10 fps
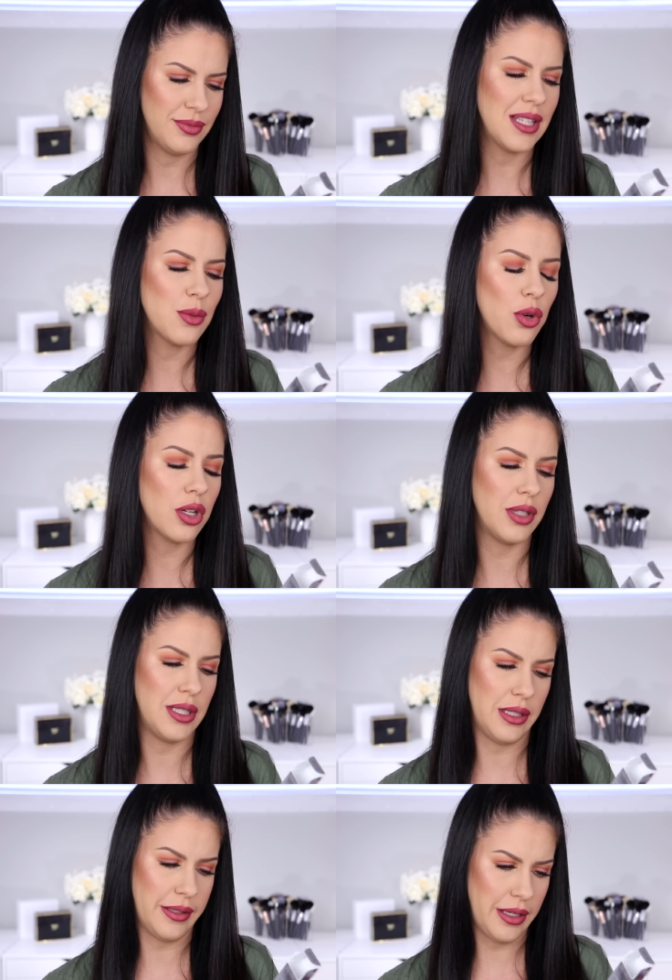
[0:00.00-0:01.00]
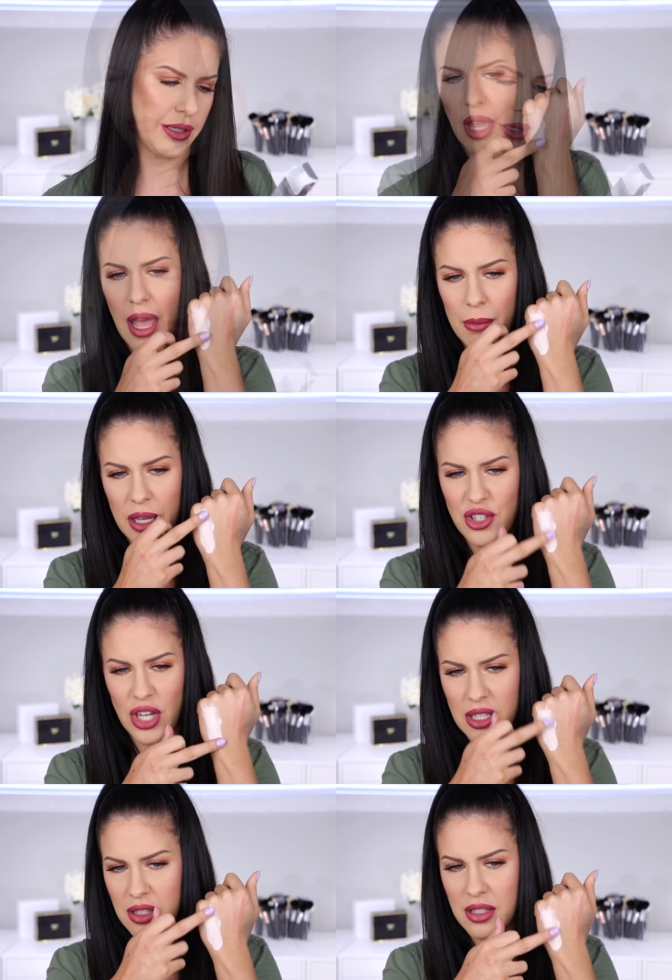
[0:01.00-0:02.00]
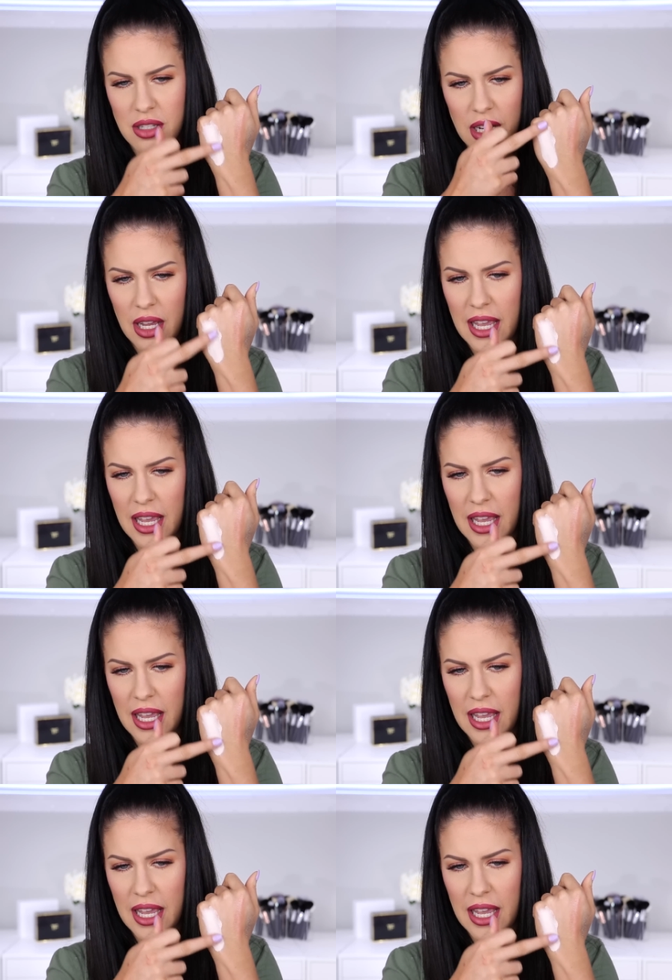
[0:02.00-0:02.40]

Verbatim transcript: It's water resistant. Um, it just,